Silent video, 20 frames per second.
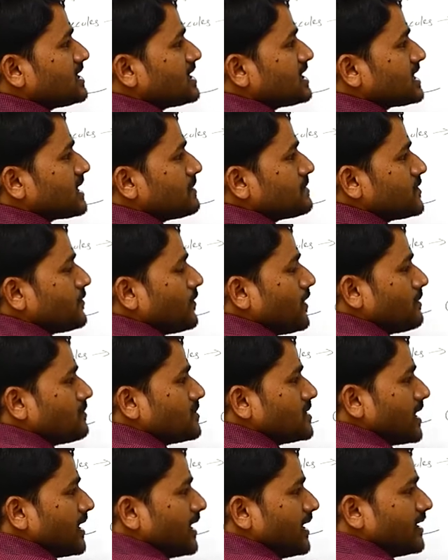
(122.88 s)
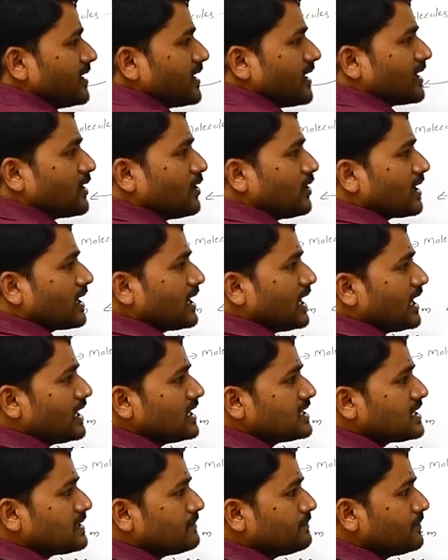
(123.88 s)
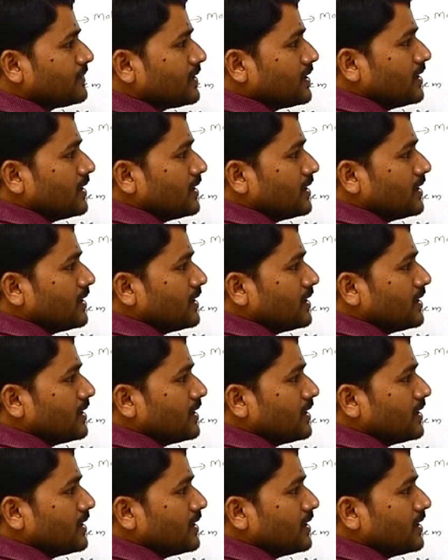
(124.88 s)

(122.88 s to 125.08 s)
systems forms an entire organism.